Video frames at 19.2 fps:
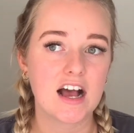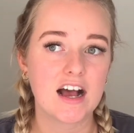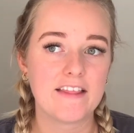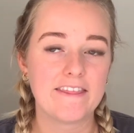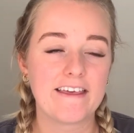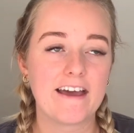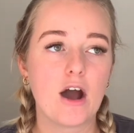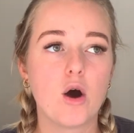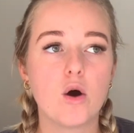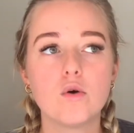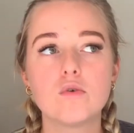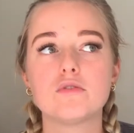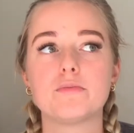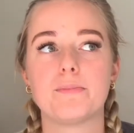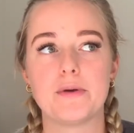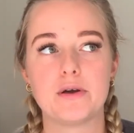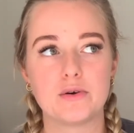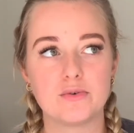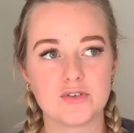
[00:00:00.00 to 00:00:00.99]
They're old
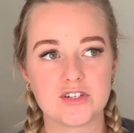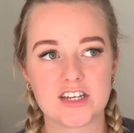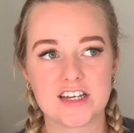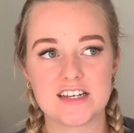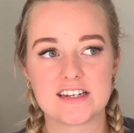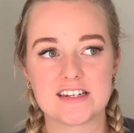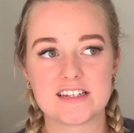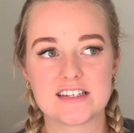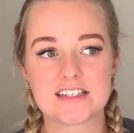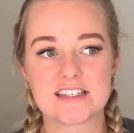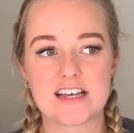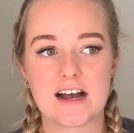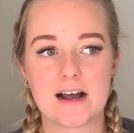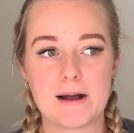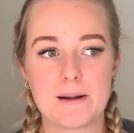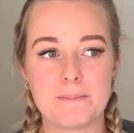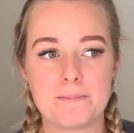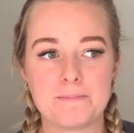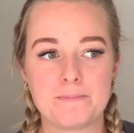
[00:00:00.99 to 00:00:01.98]
buildings,
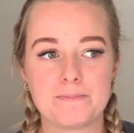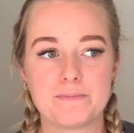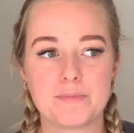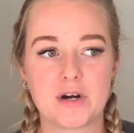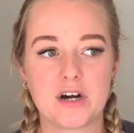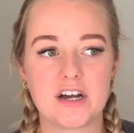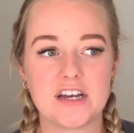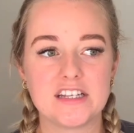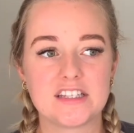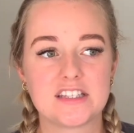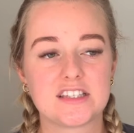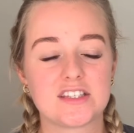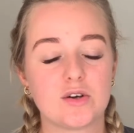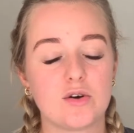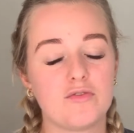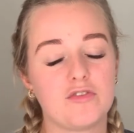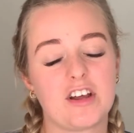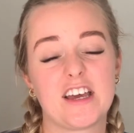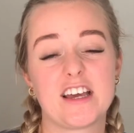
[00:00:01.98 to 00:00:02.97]
but it's sort
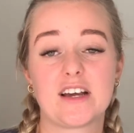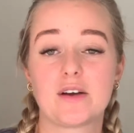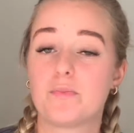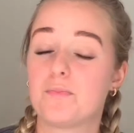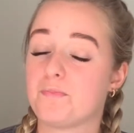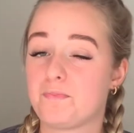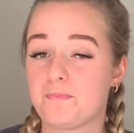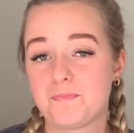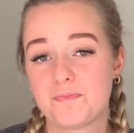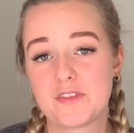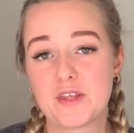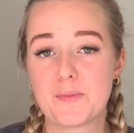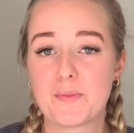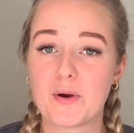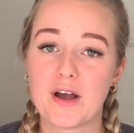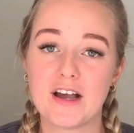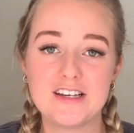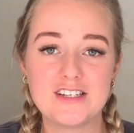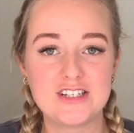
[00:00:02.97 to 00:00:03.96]
of like the
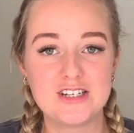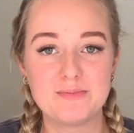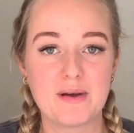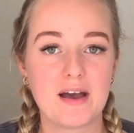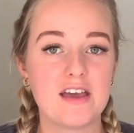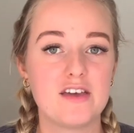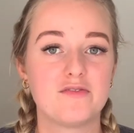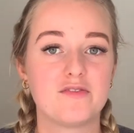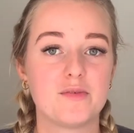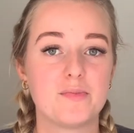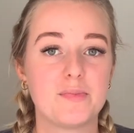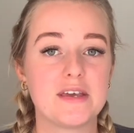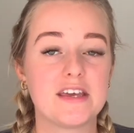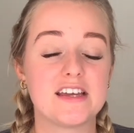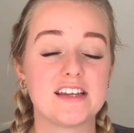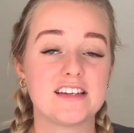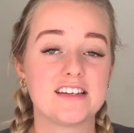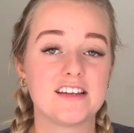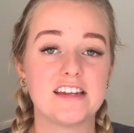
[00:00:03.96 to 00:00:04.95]
price you pay for
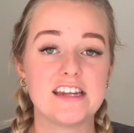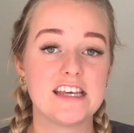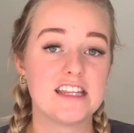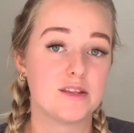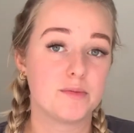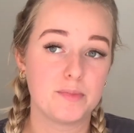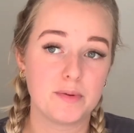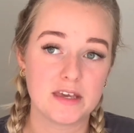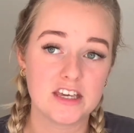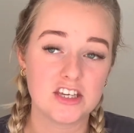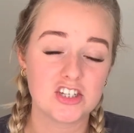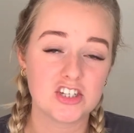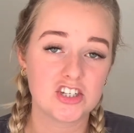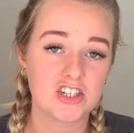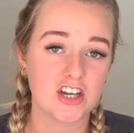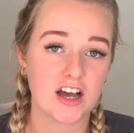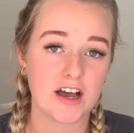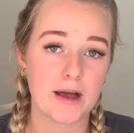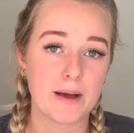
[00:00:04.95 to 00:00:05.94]
being near the beach.
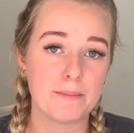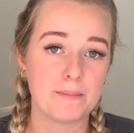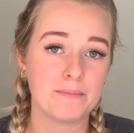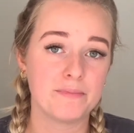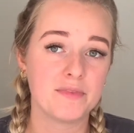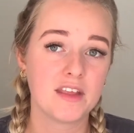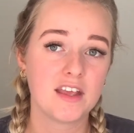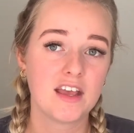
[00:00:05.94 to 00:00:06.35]
I